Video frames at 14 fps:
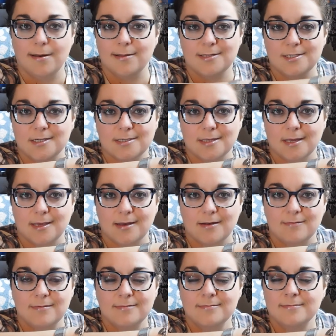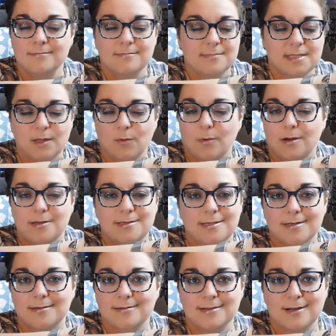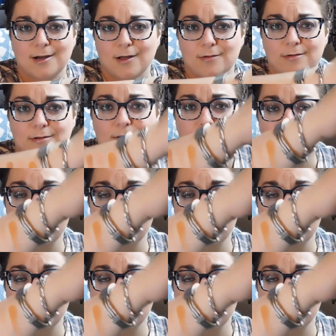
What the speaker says: It's just, like, you know, the one to color your